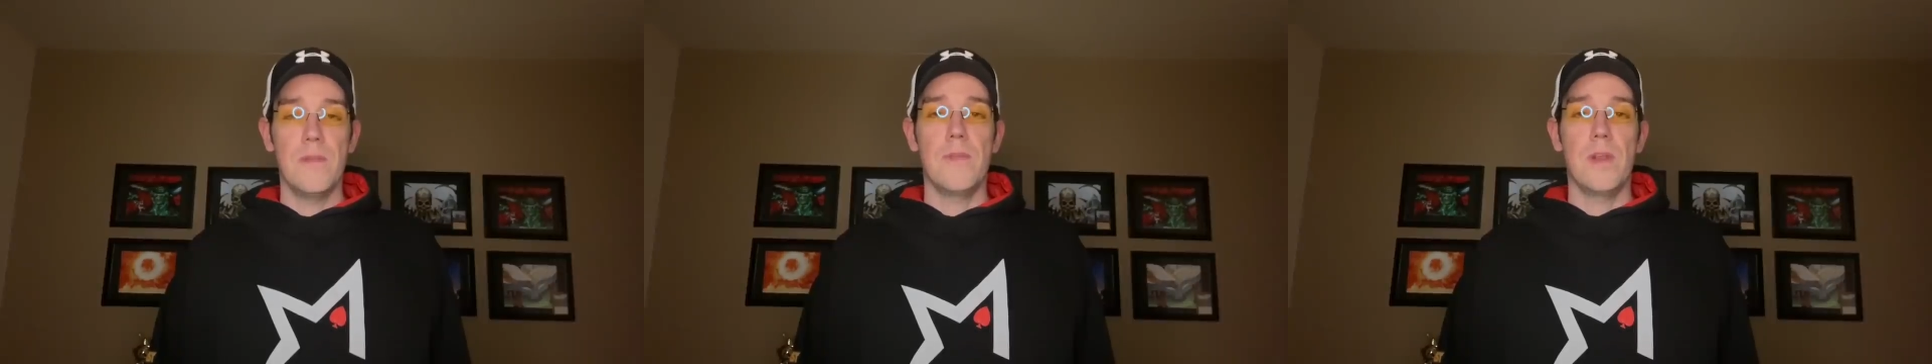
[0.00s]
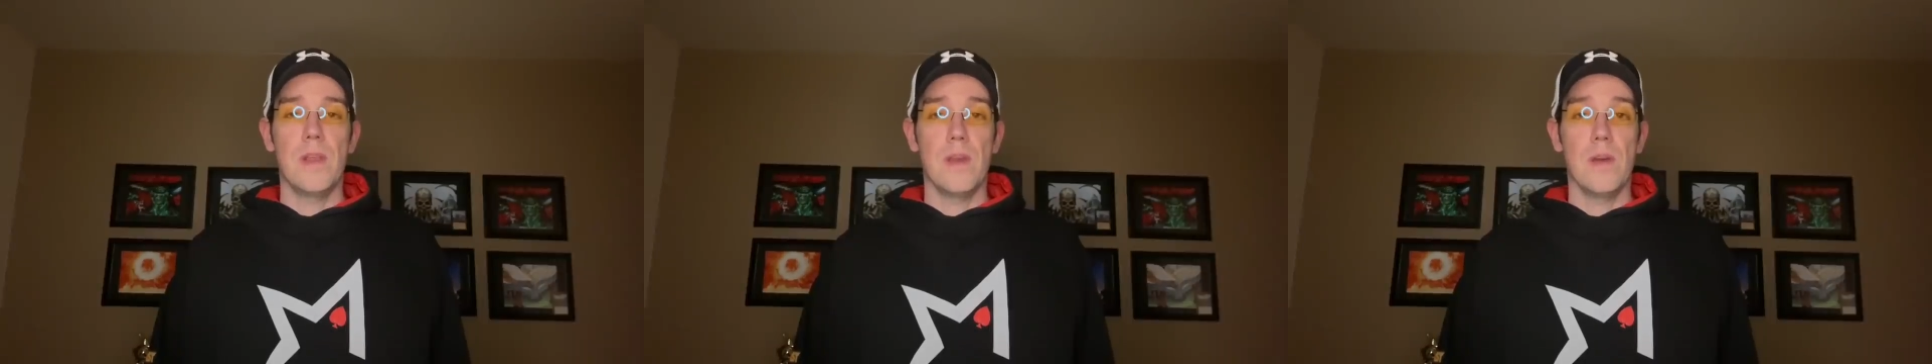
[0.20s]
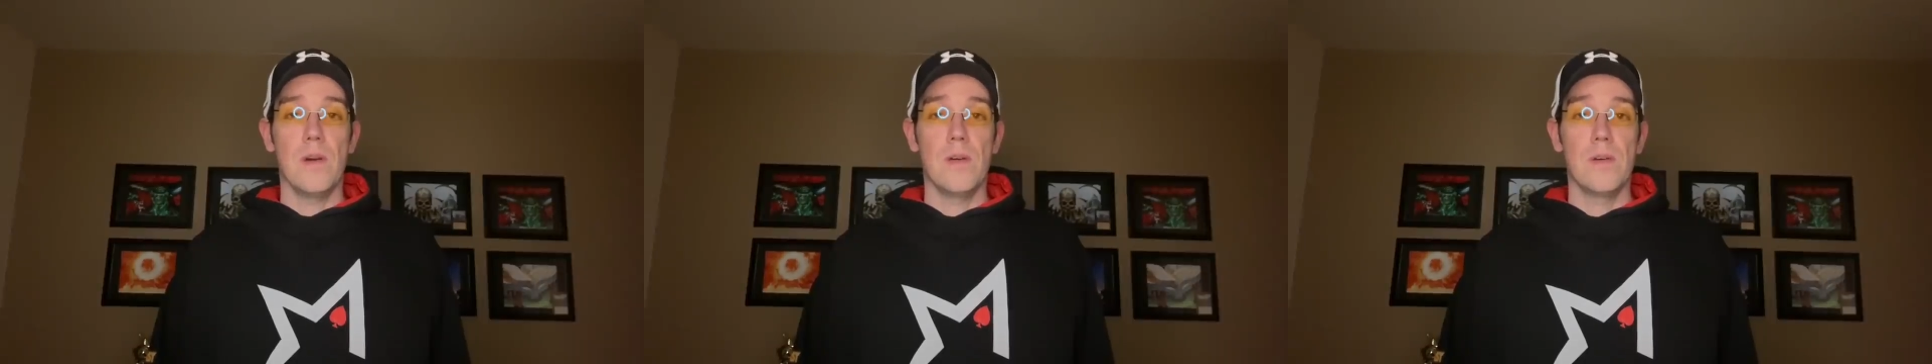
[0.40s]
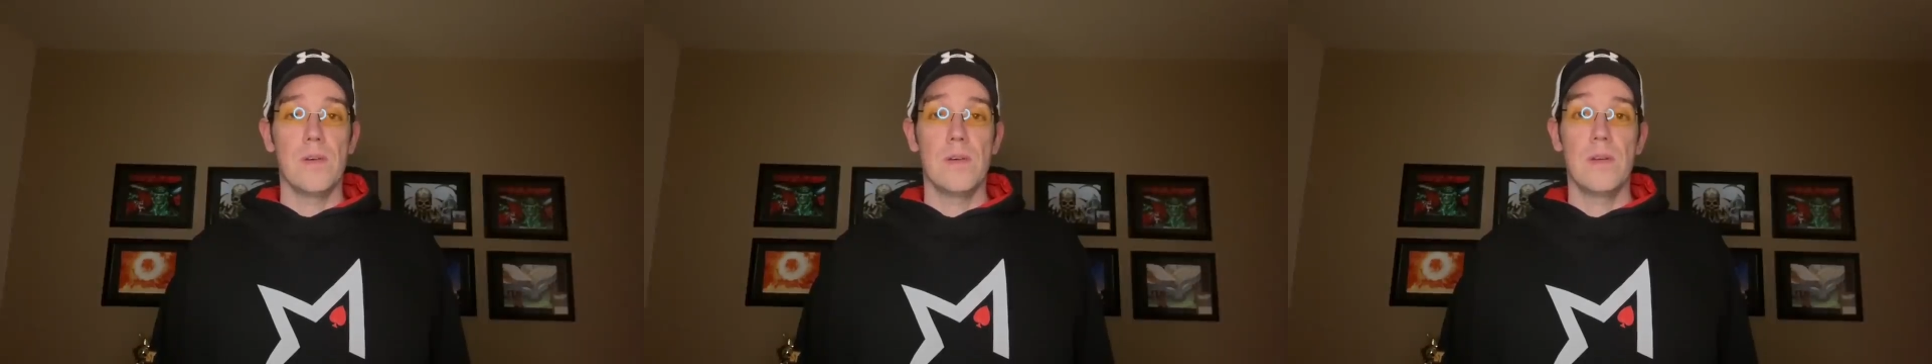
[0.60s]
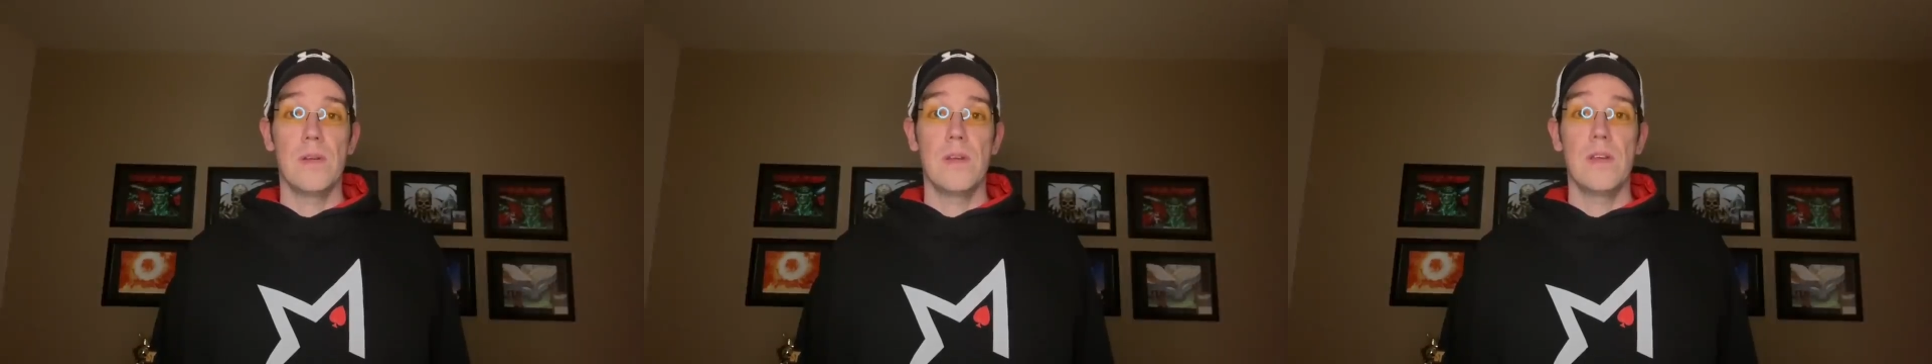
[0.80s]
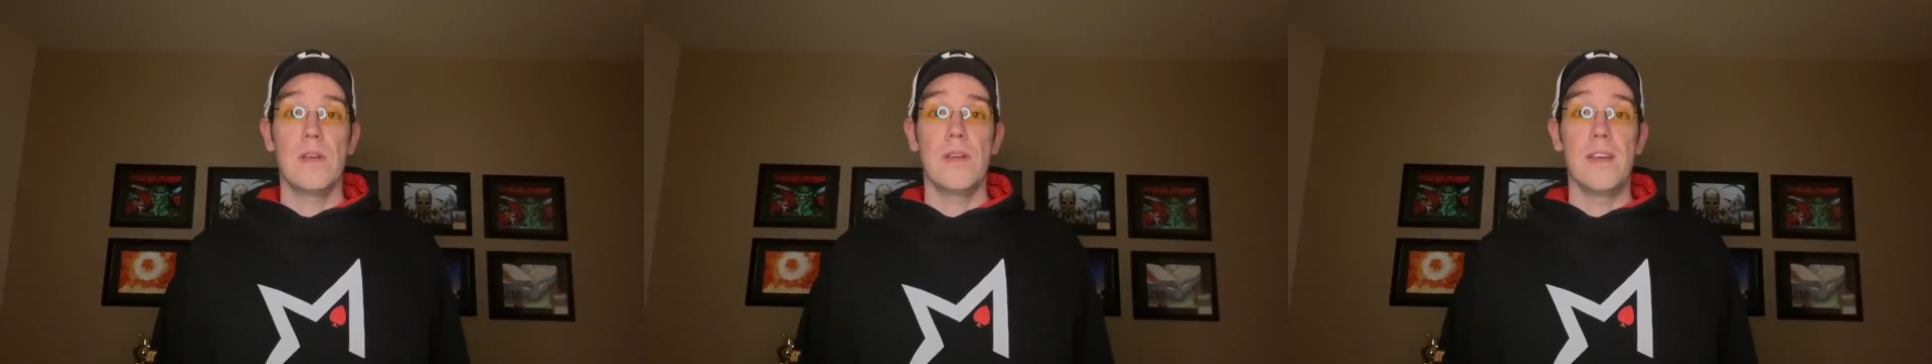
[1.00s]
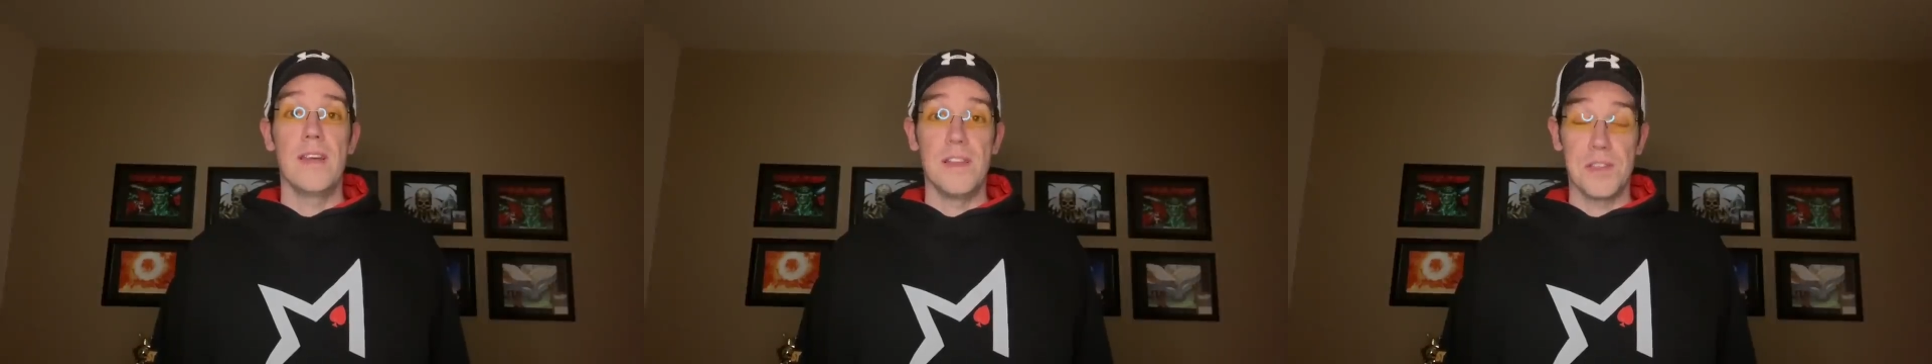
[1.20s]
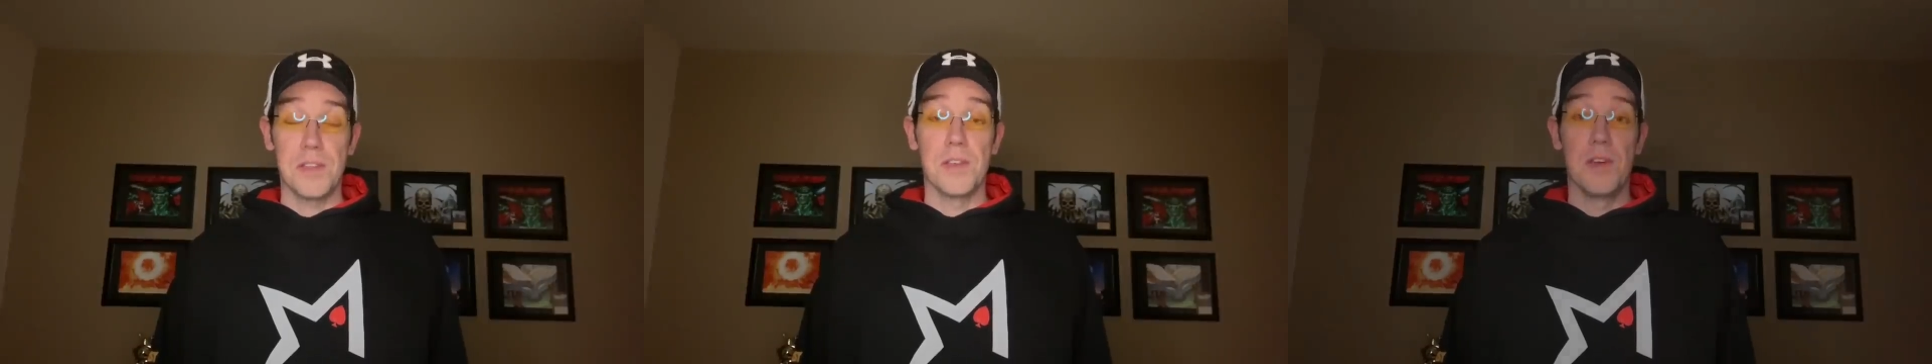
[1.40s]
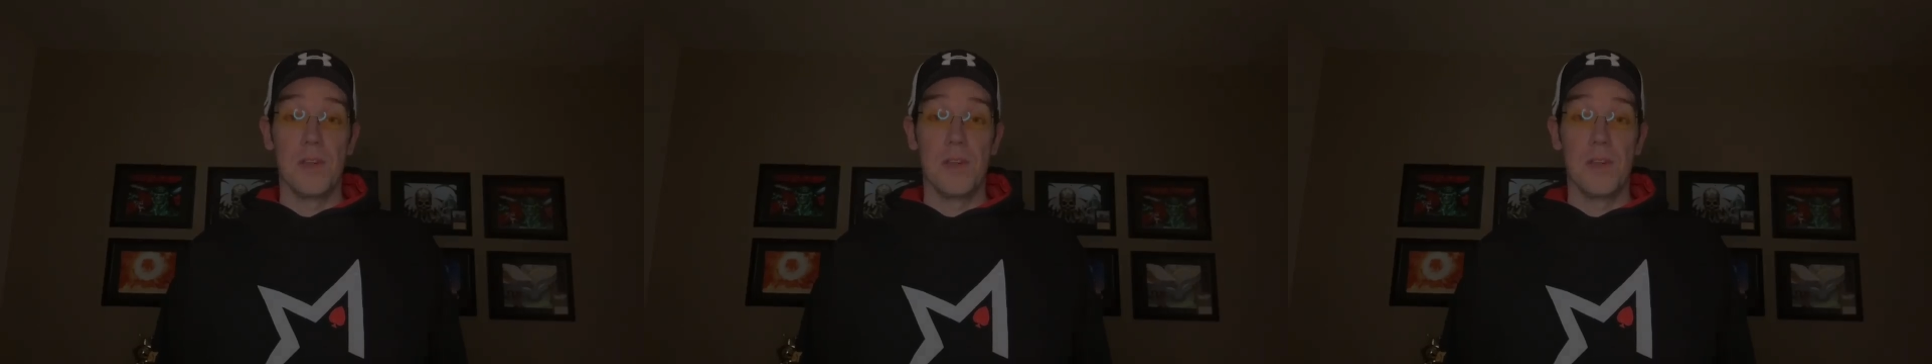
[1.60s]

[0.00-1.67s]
video. It's good.